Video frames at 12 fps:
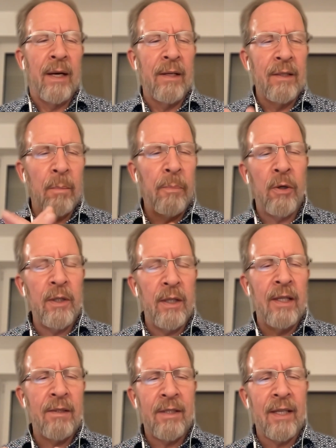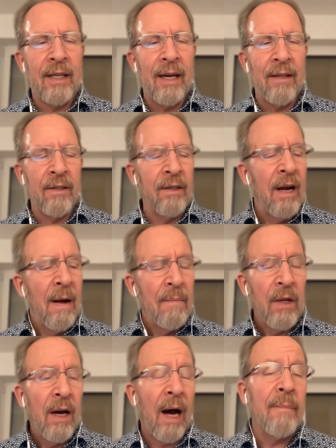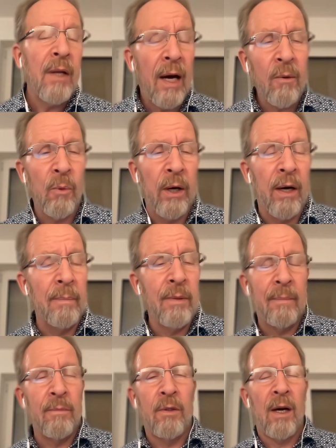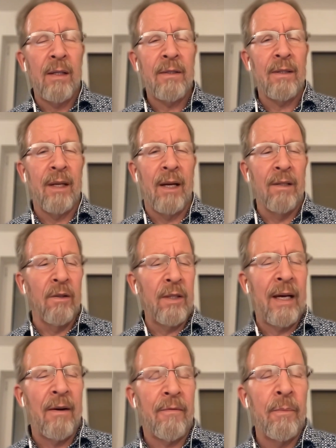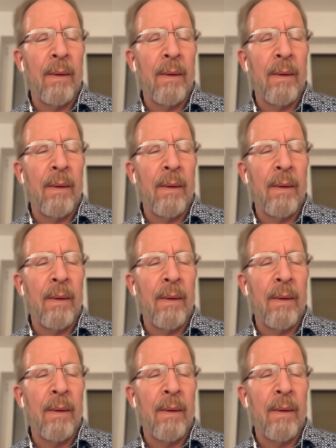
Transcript: to put this together. I'm not aware. I'm constantly on the lookout for my